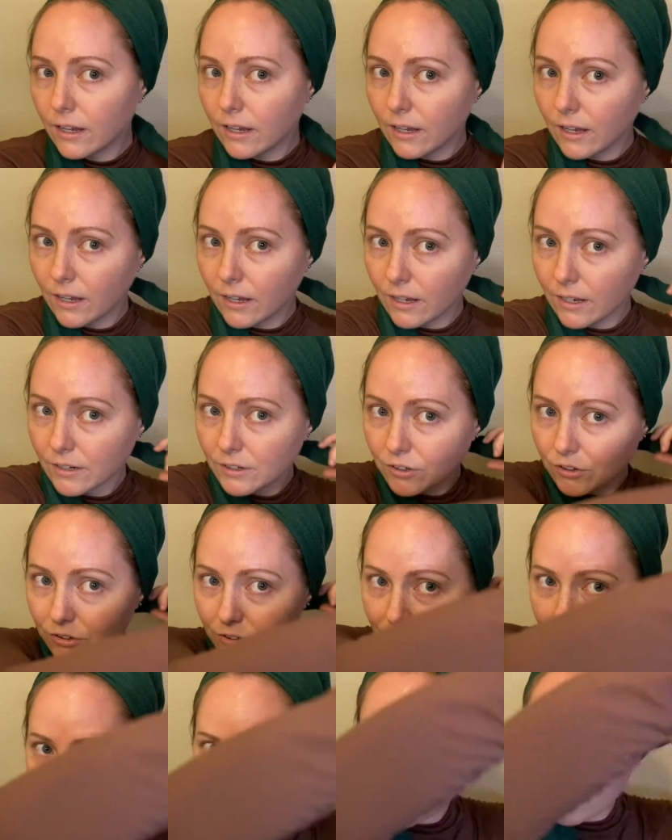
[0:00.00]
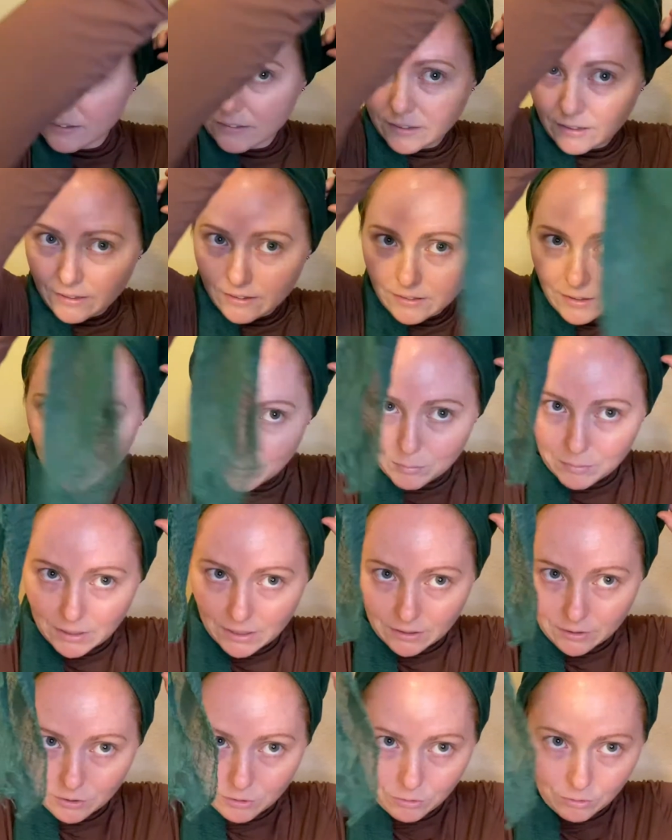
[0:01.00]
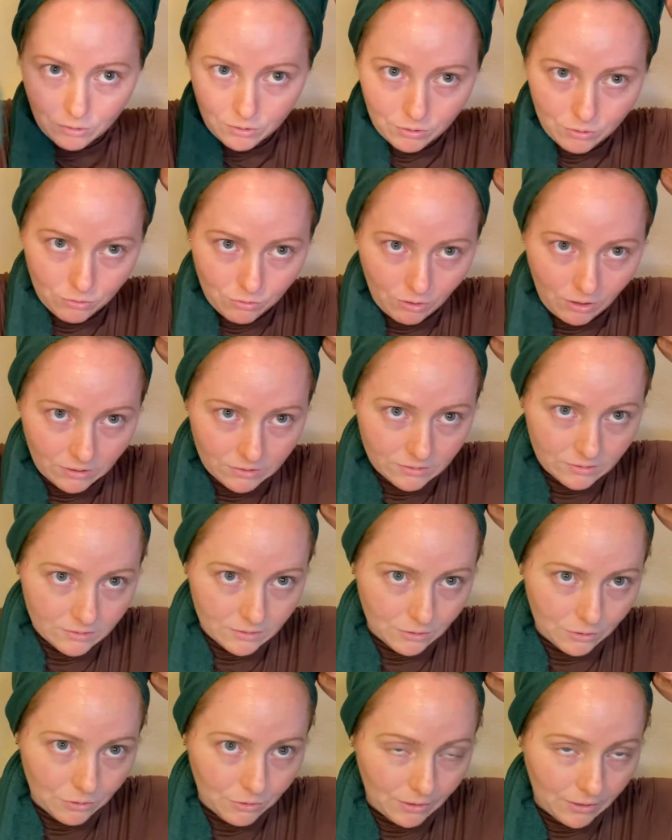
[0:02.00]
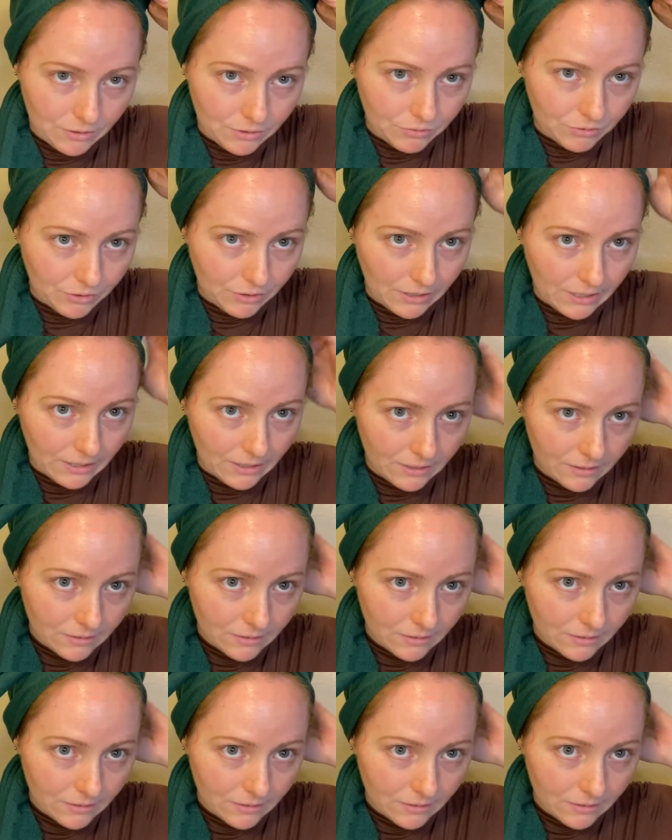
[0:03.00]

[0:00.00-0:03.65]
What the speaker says: And you're just going to take them and go across the crown of your head.